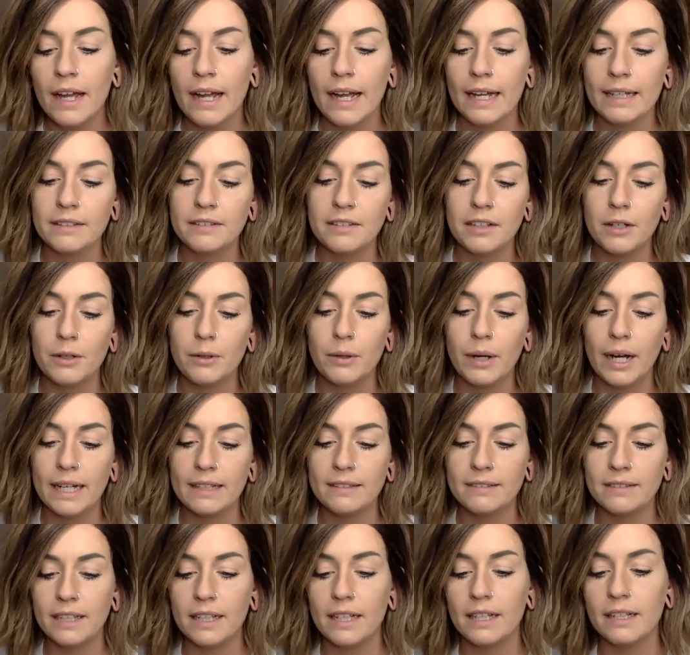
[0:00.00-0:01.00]
And so I
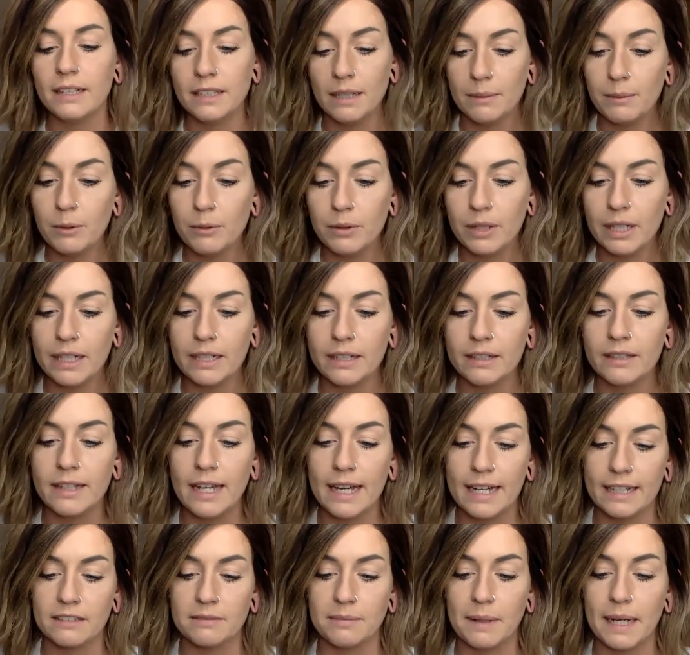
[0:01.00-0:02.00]
say, number 1, the
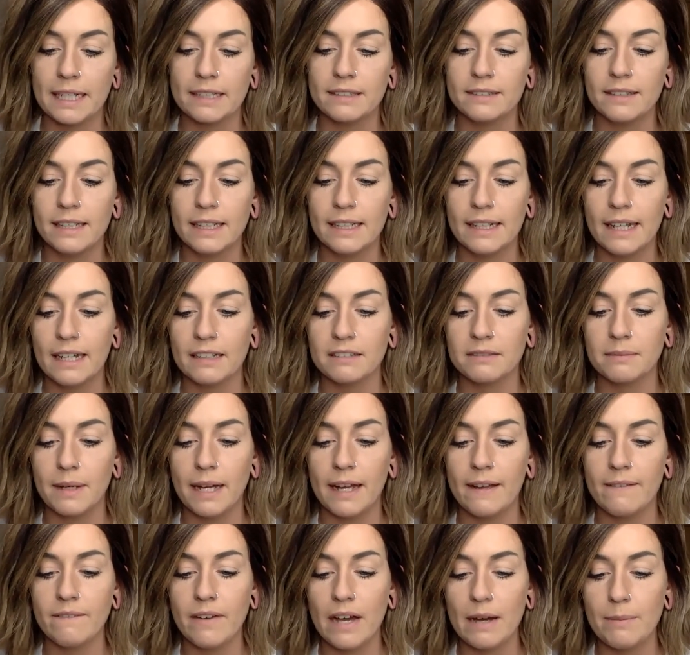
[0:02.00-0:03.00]
X Pack, it has
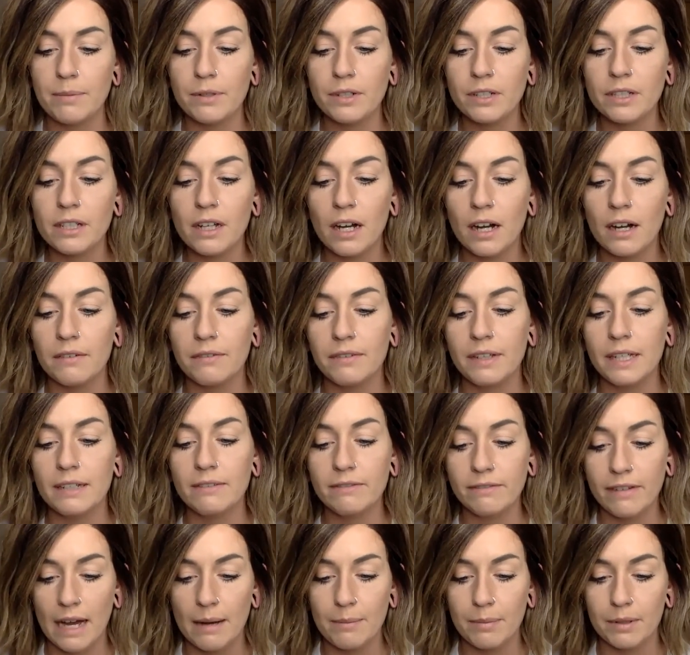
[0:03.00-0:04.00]
my fat burning coffee and
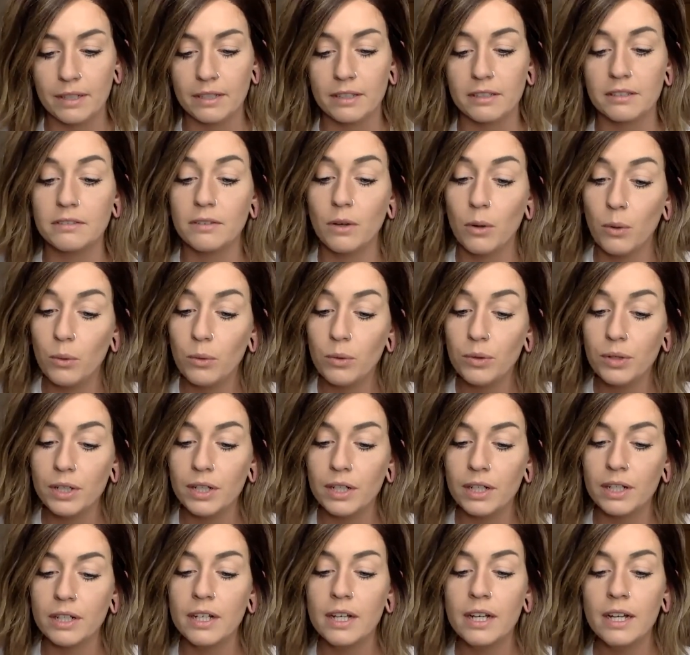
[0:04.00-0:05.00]
fat burners,
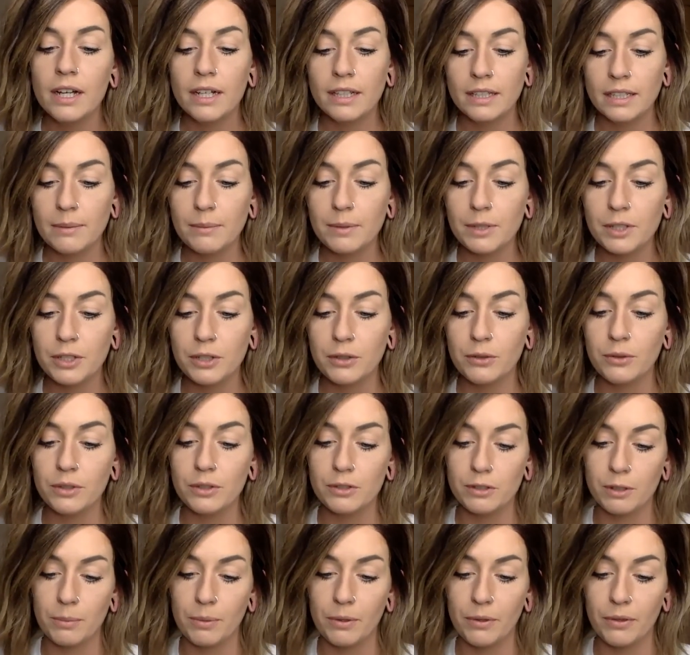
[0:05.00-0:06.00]
or number 2,
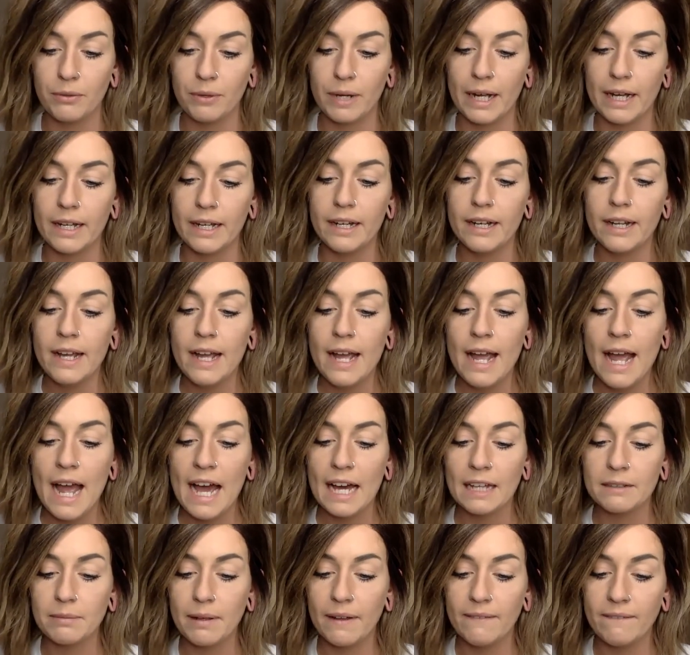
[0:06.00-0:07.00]
triple threat,
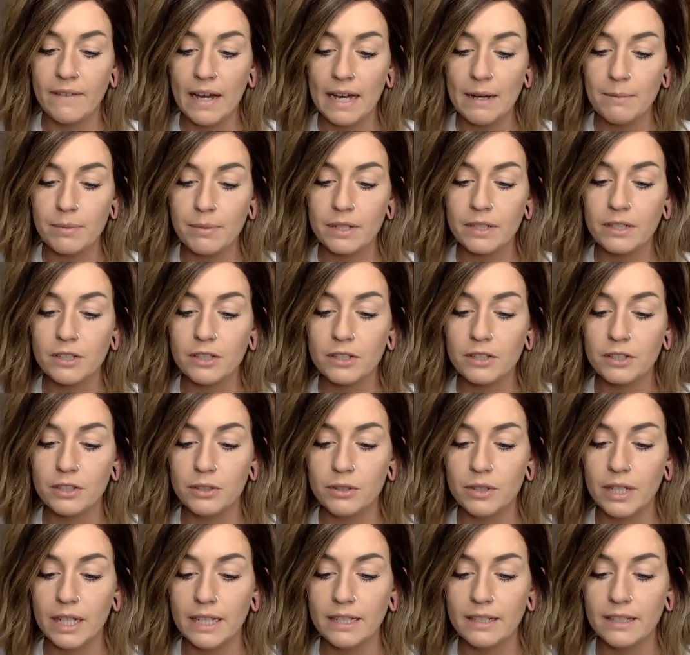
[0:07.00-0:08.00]
has my fat burner,
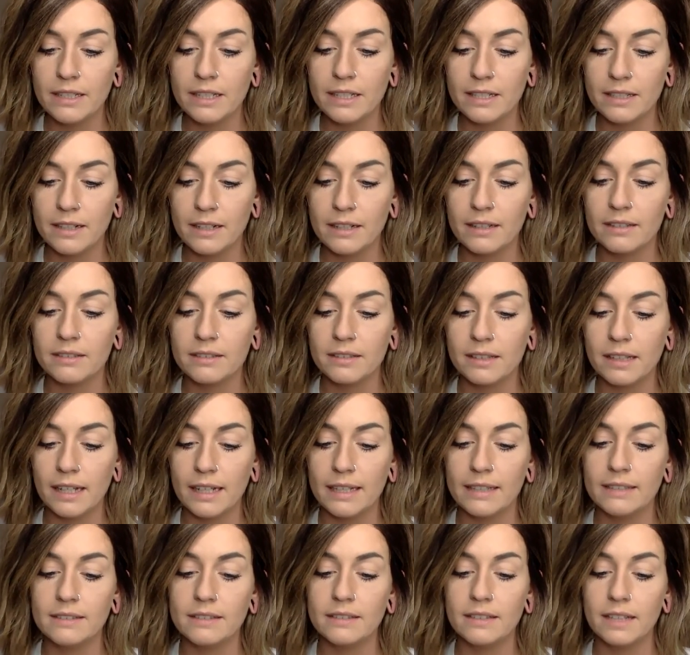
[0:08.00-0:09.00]
2-day detox
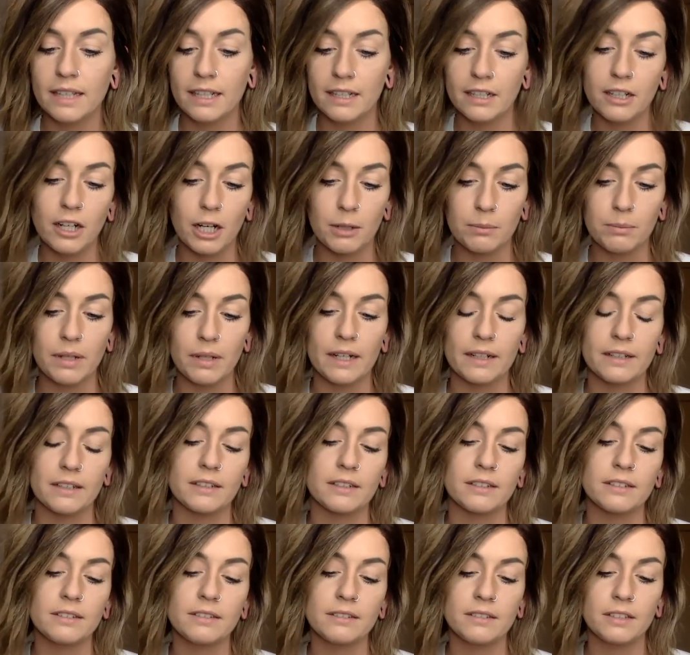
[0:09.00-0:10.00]
cleanse, and carb
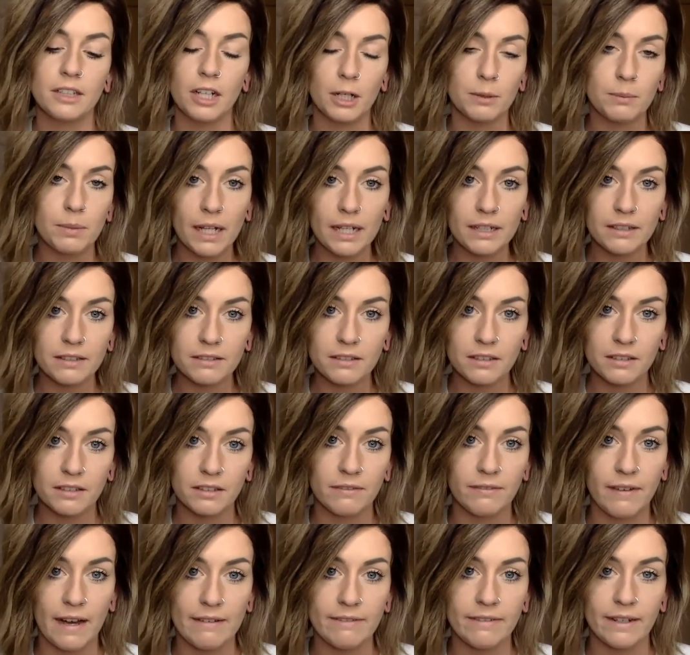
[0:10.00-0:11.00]
blockers. Carb blockers are the
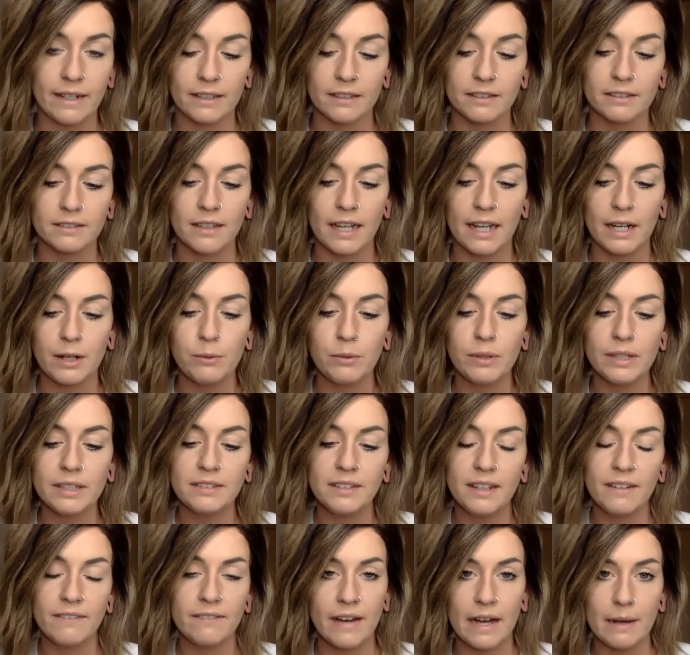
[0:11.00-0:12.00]
fat fighters. I don't want to
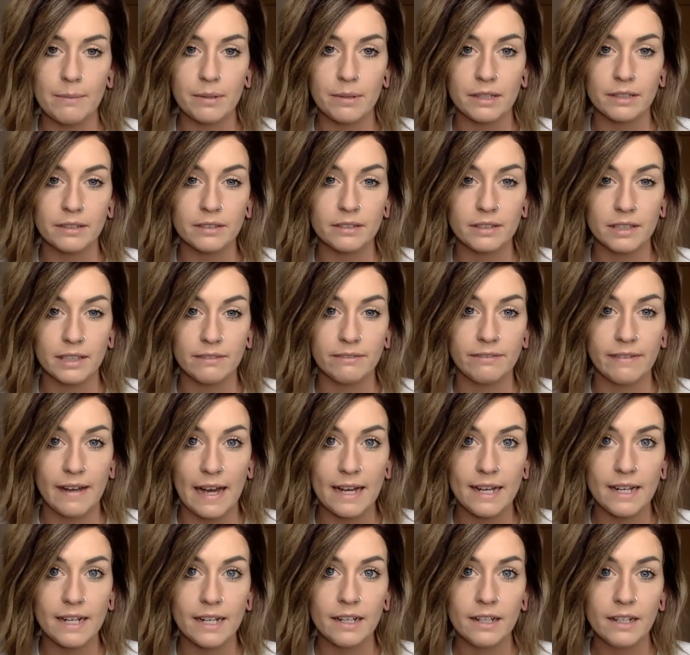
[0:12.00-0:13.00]
say fat burners and
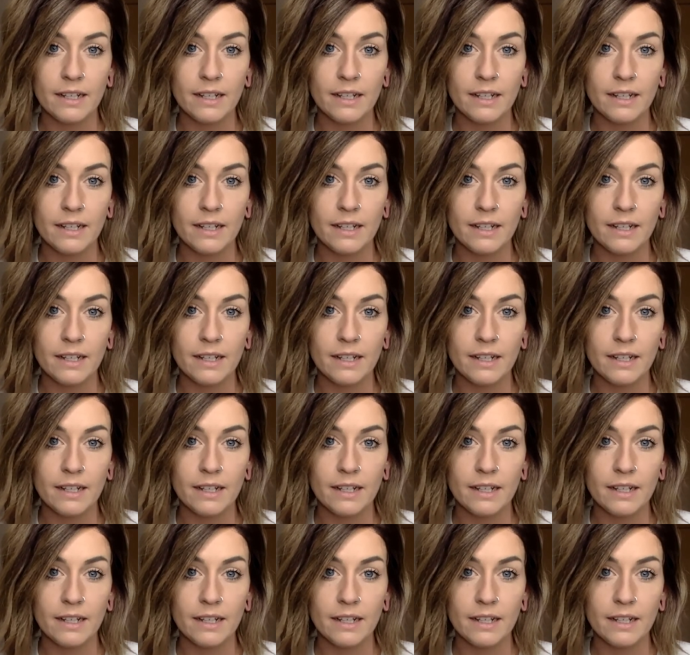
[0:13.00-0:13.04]
fat